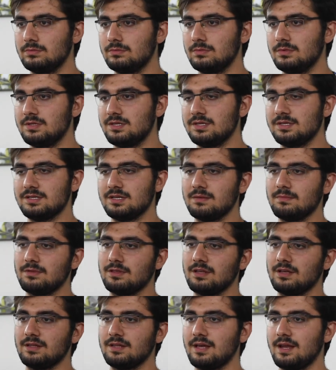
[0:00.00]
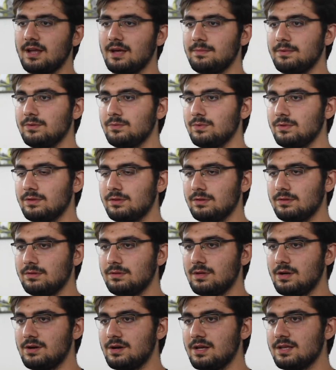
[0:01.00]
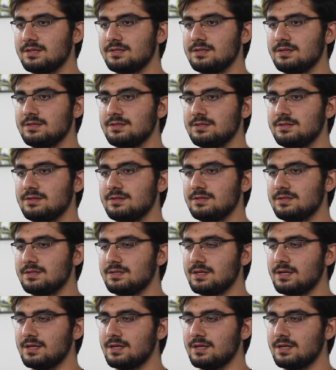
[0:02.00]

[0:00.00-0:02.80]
It's the same thing that happened with our ancestors.